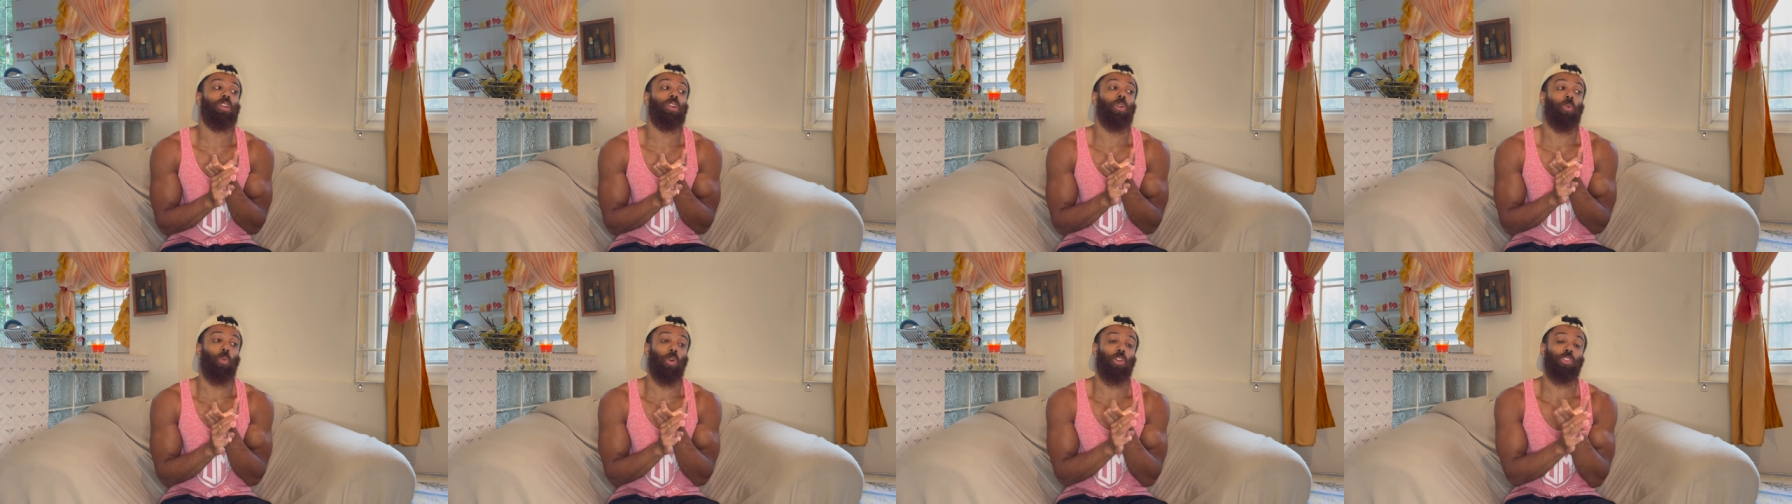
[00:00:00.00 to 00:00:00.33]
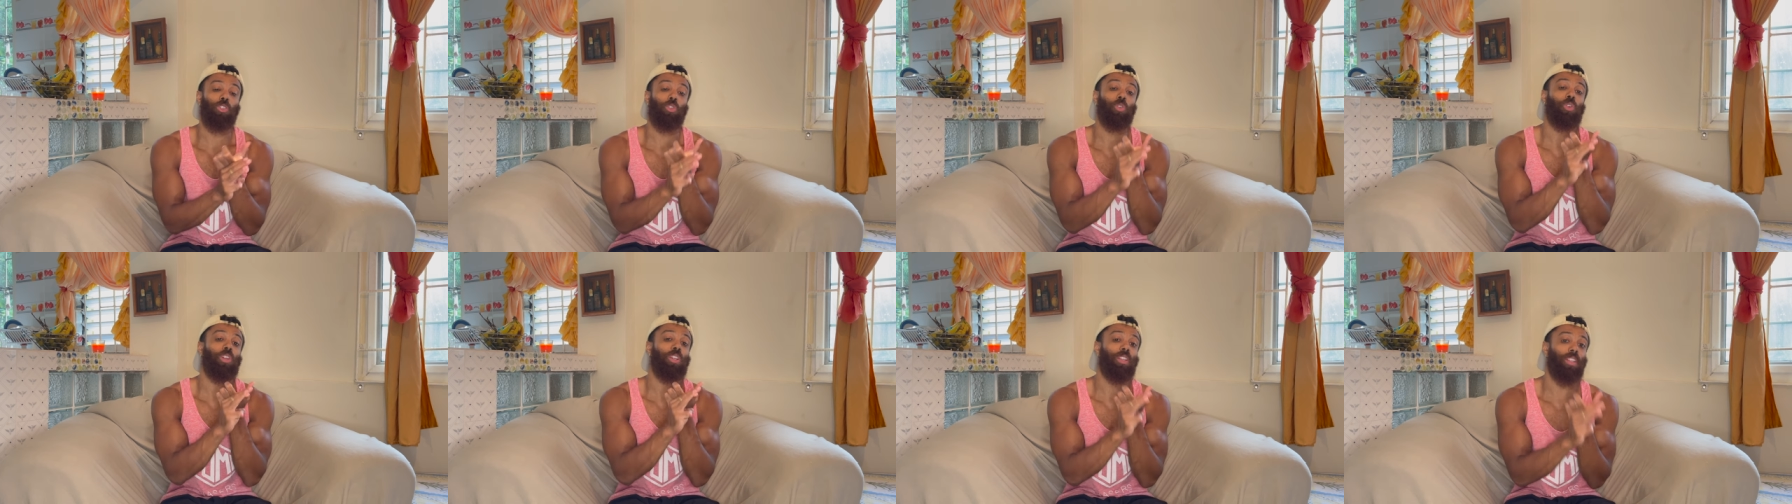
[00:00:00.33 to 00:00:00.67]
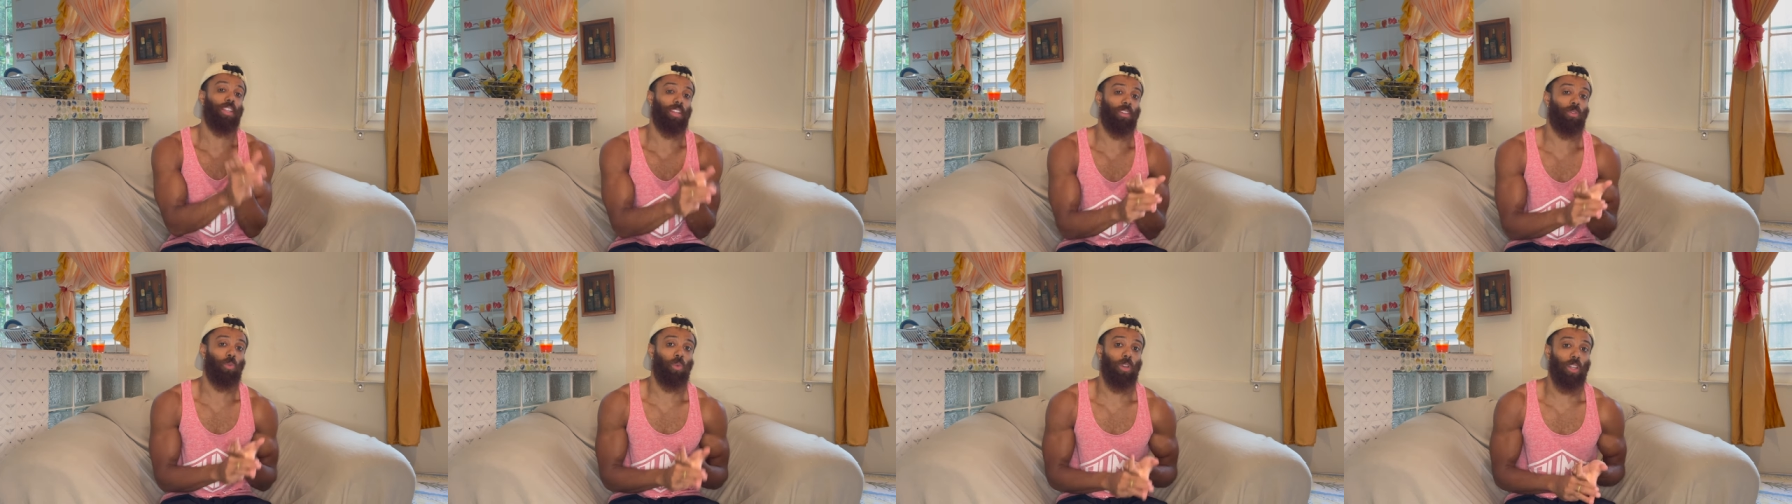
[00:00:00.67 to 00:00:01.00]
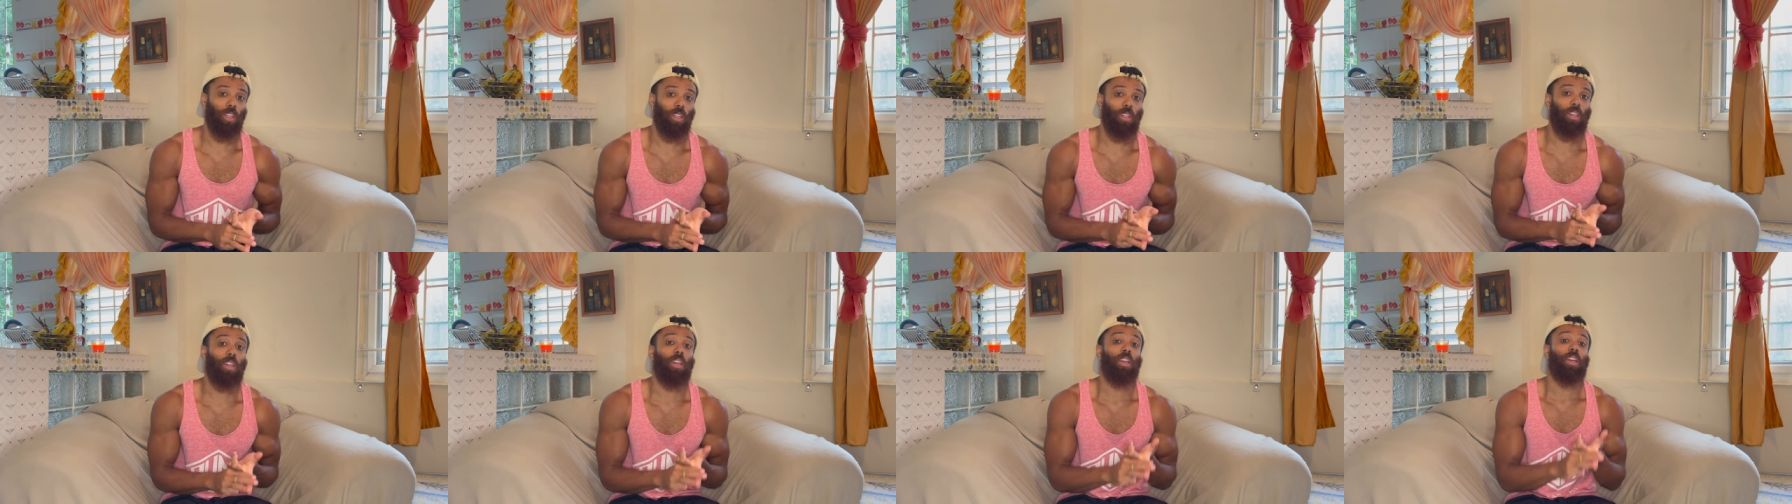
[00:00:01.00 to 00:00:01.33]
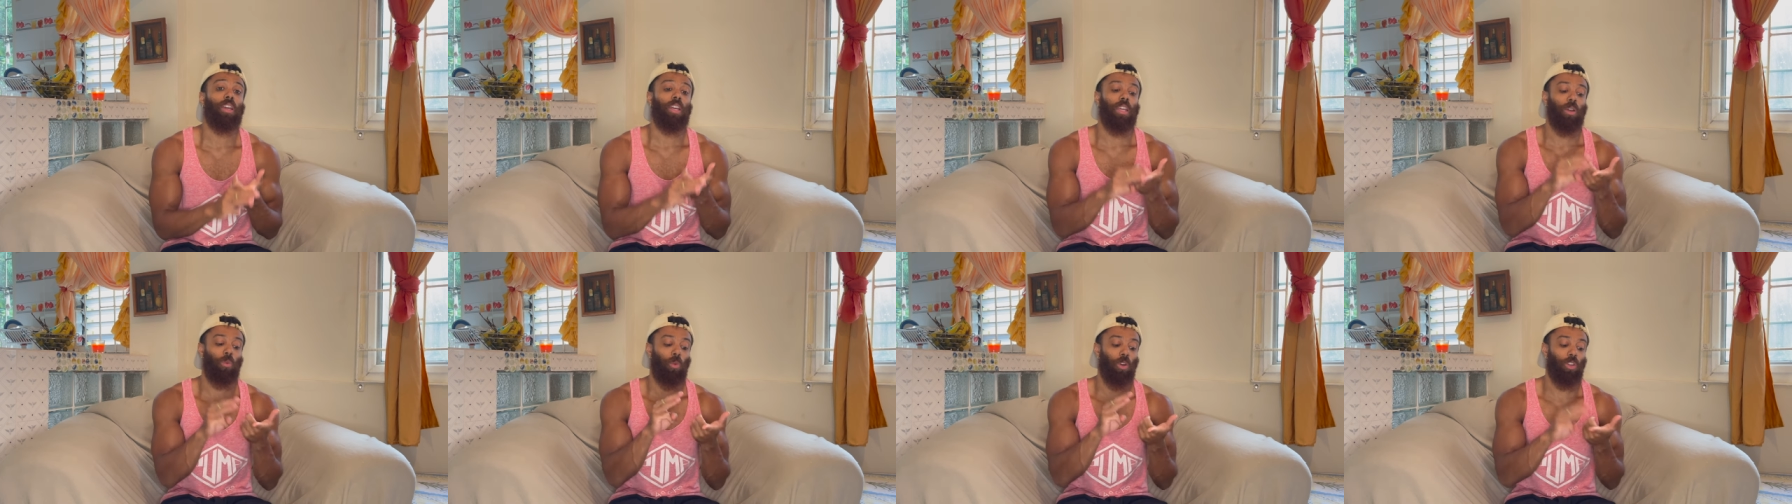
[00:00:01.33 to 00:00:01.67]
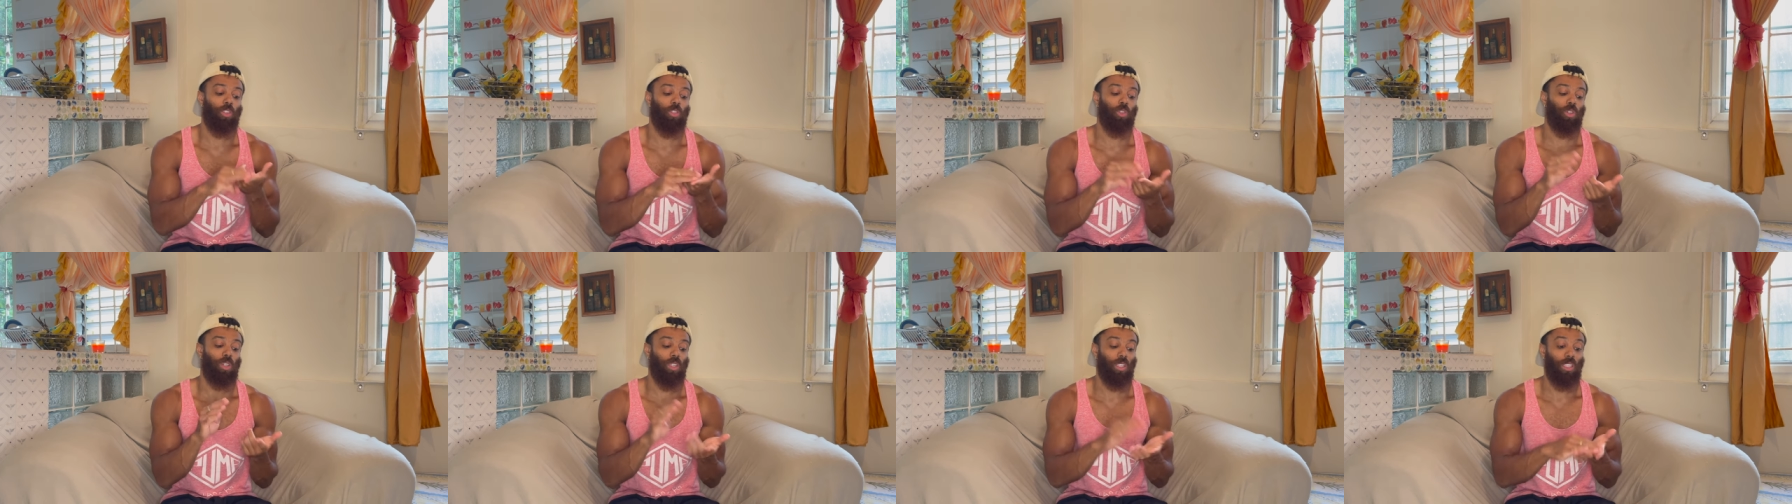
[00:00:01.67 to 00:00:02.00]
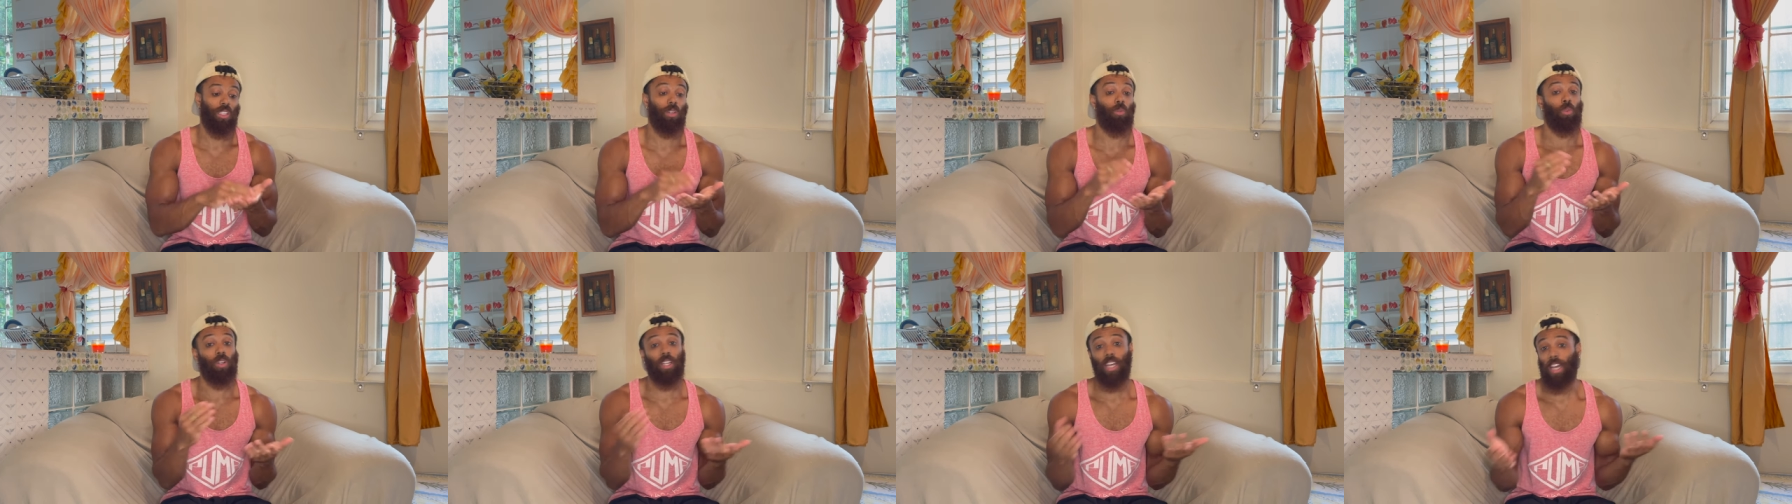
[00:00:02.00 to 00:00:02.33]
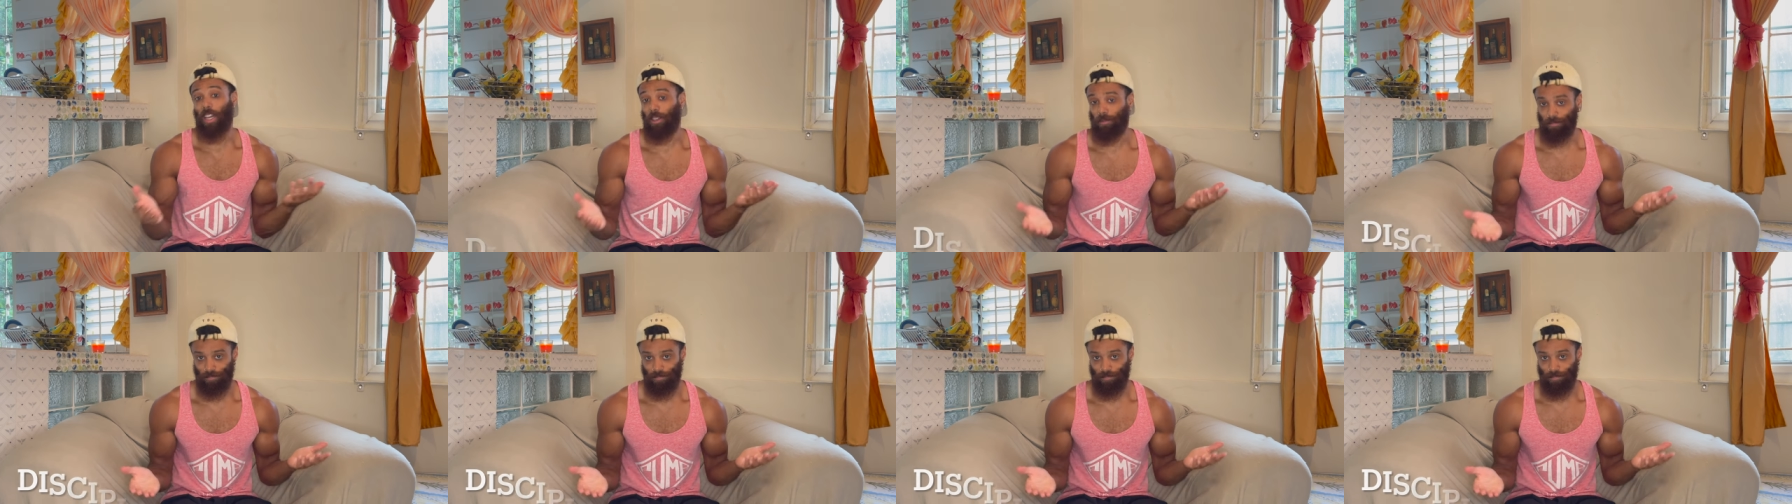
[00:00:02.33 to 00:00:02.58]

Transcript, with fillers: what you can live with, and what you can live without.